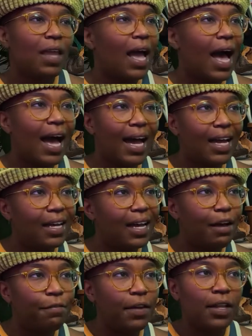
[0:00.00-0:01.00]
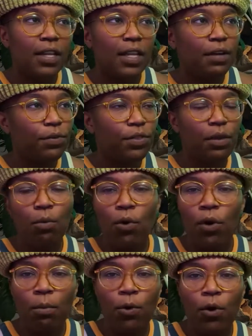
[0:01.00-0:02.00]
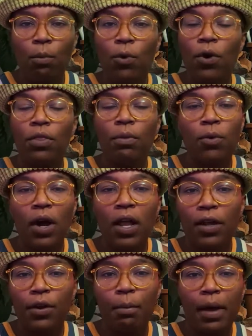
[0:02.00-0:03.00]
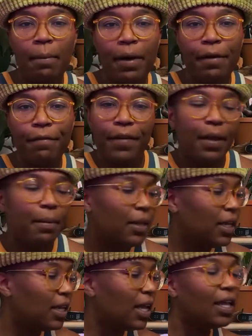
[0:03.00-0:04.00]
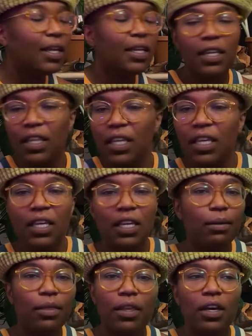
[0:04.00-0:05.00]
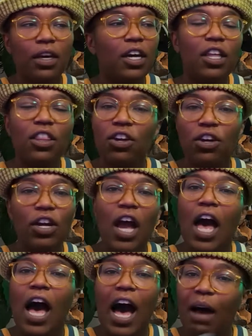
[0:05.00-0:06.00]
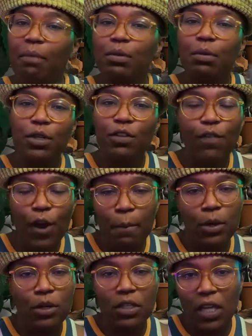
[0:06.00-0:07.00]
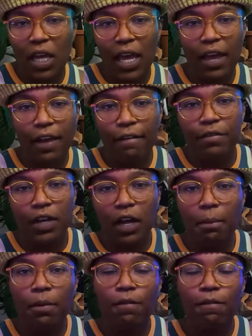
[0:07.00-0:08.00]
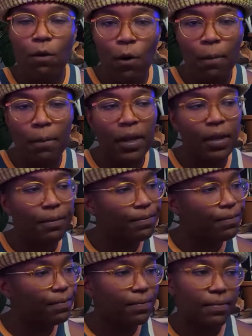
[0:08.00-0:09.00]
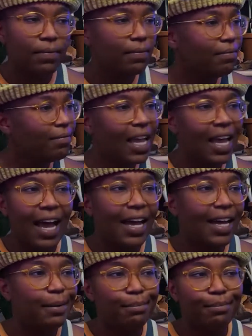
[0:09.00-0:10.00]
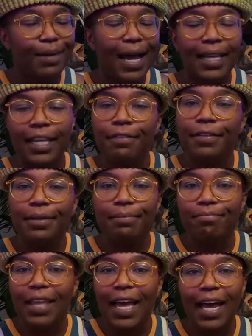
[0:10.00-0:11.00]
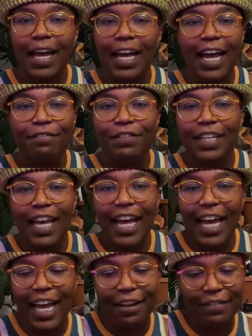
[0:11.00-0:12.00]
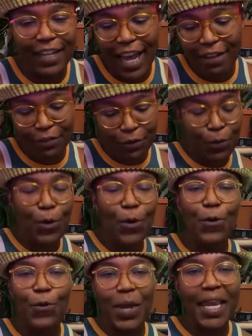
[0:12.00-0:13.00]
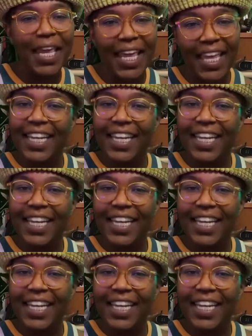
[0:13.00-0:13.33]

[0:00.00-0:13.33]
I, I fell in love with it more and more and more the more I learned about my family and the the other optimist farmers that have come before me. Um, I love it. I have to I have to I have to roll with it.